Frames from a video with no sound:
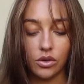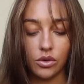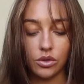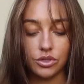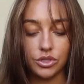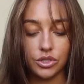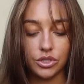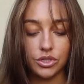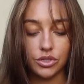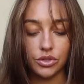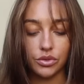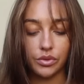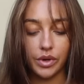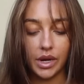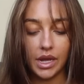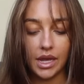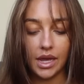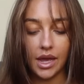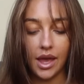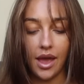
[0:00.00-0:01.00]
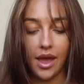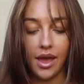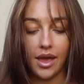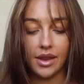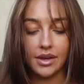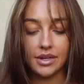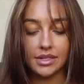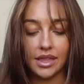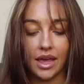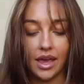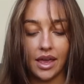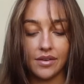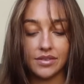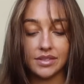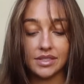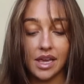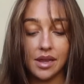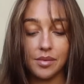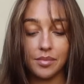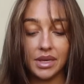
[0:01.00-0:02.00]
gorgeous jewelry, and they have
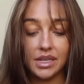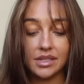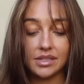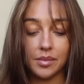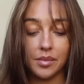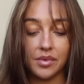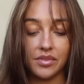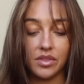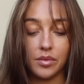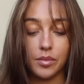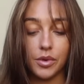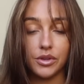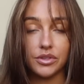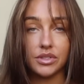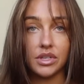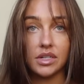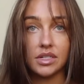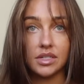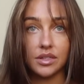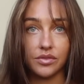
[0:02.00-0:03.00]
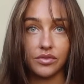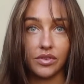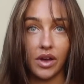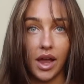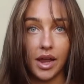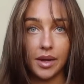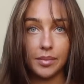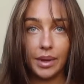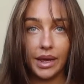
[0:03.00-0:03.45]
sent me some of the most divine